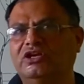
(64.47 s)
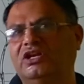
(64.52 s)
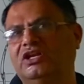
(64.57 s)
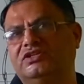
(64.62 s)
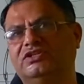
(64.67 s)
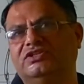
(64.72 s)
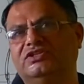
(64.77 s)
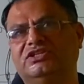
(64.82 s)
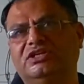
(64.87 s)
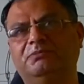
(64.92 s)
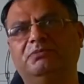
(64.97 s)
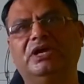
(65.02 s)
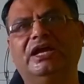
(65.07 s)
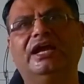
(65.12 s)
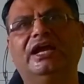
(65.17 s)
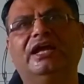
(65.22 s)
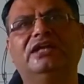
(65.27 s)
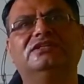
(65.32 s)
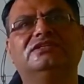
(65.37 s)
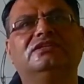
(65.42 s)
relationship
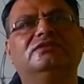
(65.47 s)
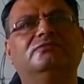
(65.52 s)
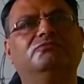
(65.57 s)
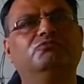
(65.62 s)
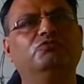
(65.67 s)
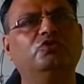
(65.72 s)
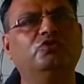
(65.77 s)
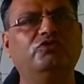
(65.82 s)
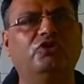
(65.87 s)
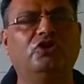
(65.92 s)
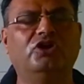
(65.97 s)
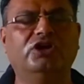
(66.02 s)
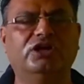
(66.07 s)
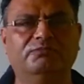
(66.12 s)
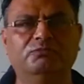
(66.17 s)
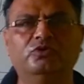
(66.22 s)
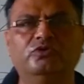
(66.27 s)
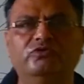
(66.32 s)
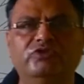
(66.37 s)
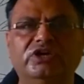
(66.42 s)
and
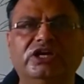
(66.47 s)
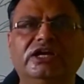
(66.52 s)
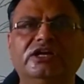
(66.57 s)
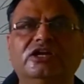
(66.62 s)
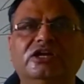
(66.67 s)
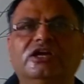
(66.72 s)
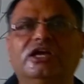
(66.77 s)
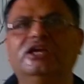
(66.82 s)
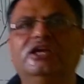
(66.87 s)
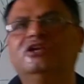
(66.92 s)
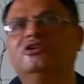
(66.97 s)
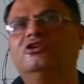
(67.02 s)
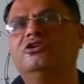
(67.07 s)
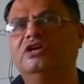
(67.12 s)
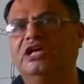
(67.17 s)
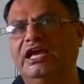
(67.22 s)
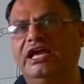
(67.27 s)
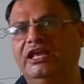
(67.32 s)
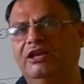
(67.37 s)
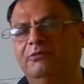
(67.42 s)
move ahead in
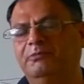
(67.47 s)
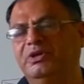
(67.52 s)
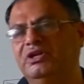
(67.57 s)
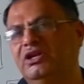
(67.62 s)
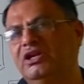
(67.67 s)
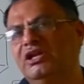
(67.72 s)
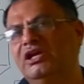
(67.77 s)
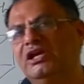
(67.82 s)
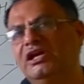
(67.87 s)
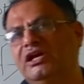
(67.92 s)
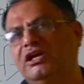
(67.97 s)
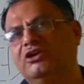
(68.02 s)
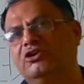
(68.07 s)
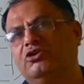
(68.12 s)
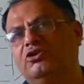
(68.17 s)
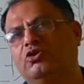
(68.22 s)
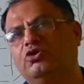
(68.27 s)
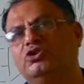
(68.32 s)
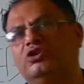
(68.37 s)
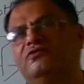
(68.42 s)
helping
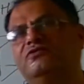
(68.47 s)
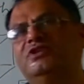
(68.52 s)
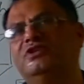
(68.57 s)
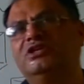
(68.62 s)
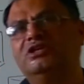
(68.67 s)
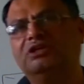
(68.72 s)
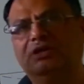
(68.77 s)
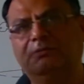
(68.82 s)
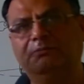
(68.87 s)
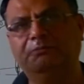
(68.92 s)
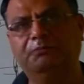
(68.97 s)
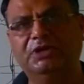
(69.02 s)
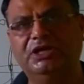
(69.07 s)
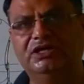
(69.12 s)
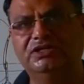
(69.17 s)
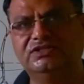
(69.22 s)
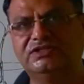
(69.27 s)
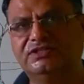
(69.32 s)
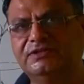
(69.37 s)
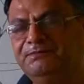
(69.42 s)
growth of the
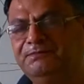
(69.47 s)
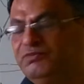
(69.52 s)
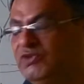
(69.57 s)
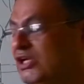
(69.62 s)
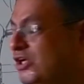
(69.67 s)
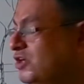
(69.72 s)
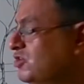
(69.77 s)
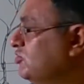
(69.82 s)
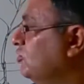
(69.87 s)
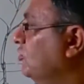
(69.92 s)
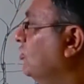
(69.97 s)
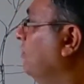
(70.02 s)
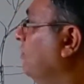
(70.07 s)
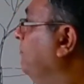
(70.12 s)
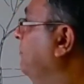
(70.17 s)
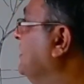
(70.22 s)
plants. So